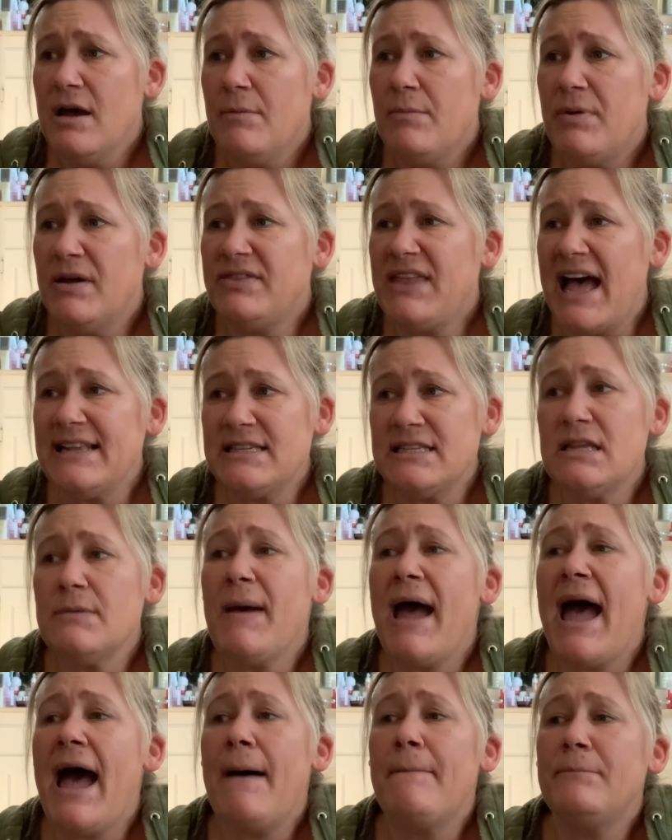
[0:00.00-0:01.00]
But that's the
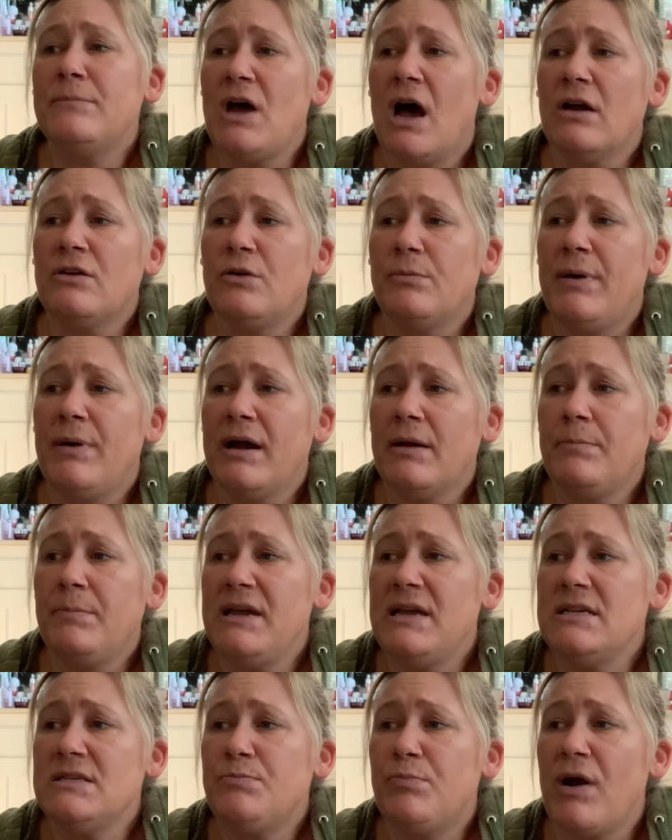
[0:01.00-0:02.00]
map Dr.
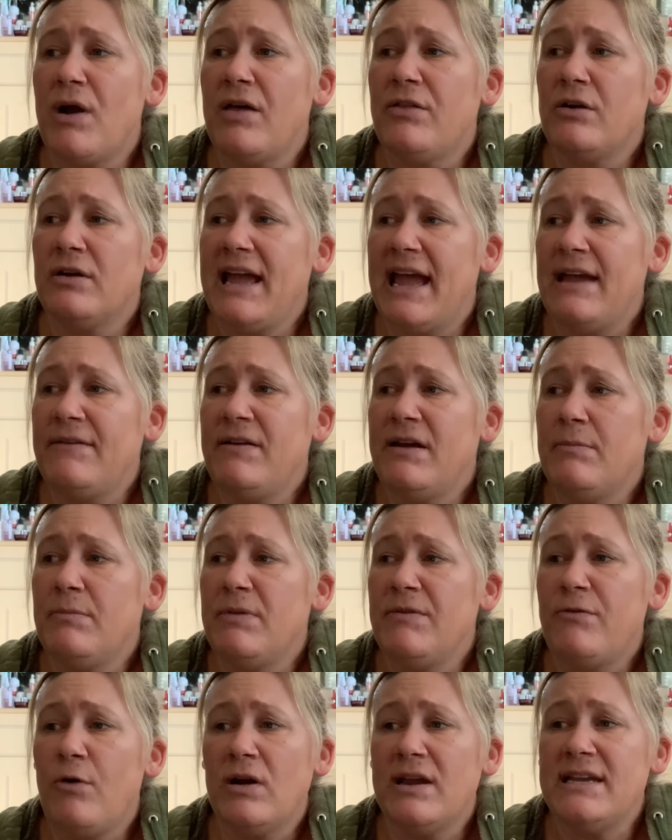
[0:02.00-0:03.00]
Buckby's brother gave him
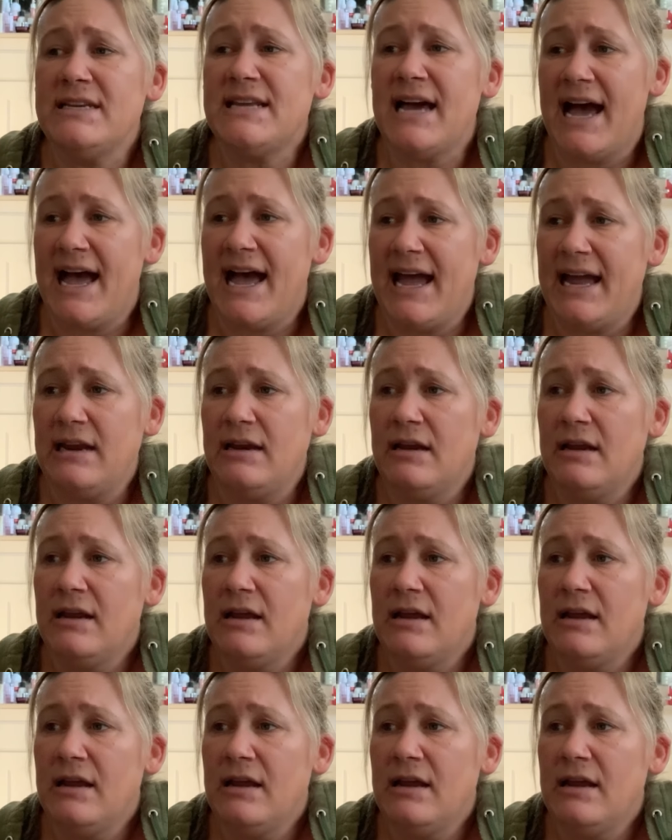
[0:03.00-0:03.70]
before he died.